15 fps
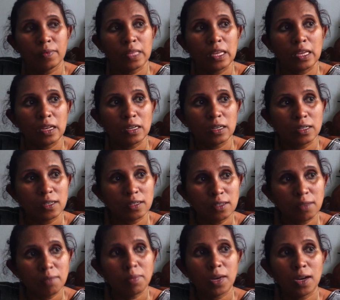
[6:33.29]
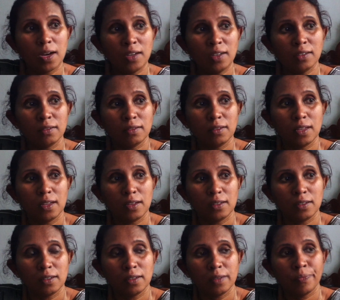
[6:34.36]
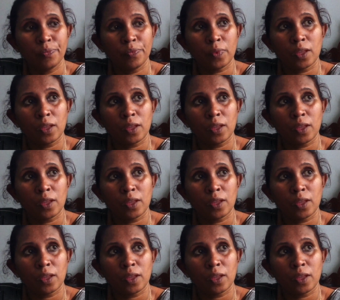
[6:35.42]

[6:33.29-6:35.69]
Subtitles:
In the nursing part, there is